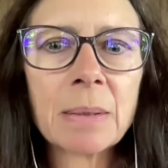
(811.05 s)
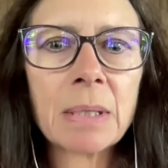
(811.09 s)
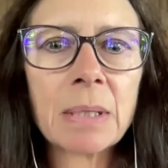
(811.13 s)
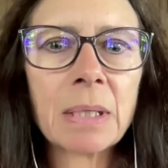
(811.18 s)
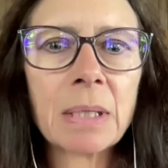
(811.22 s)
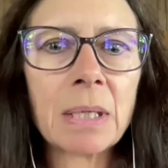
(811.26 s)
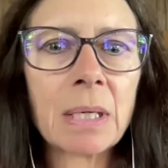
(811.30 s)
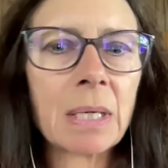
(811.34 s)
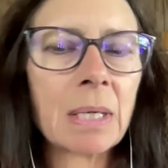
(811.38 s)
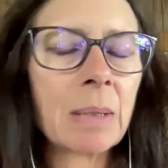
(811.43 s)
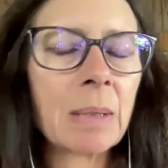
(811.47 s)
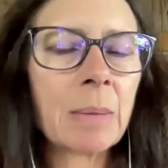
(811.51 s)

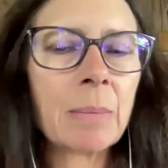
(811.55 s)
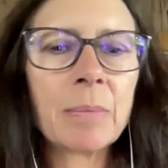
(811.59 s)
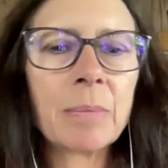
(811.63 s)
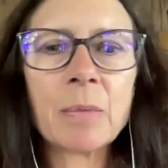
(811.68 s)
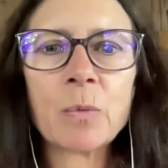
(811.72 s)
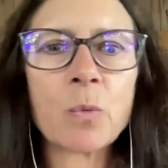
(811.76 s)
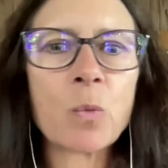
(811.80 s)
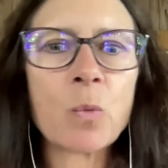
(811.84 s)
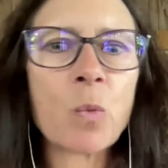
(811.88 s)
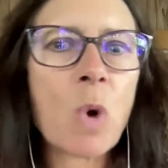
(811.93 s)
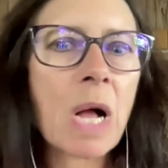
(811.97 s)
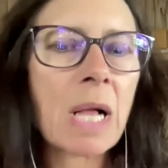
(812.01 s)

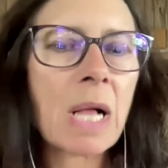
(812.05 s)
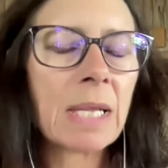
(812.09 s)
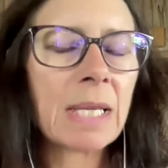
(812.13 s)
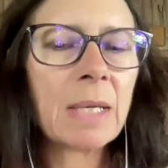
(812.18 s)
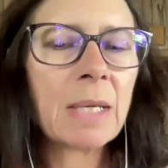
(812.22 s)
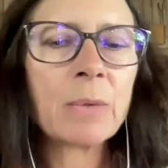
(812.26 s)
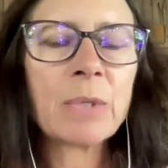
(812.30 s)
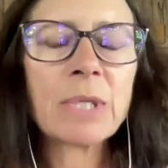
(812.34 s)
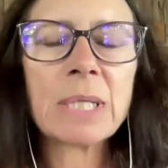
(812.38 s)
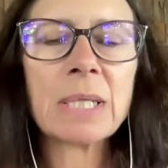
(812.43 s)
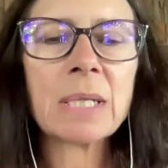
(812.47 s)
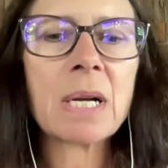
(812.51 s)
while he
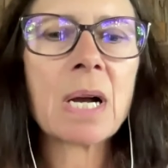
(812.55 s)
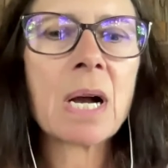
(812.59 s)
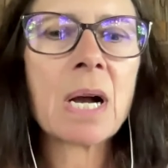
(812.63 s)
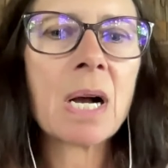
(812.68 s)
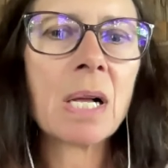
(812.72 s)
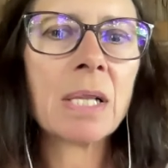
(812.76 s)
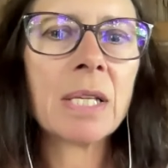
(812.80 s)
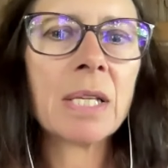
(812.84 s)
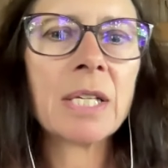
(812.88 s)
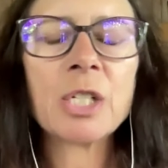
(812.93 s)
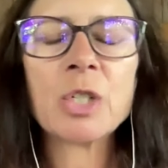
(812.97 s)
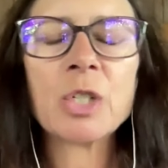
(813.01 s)
was in
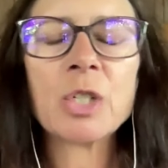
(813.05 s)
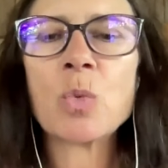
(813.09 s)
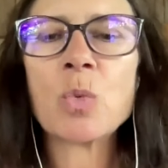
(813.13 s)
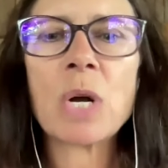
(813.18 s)
college,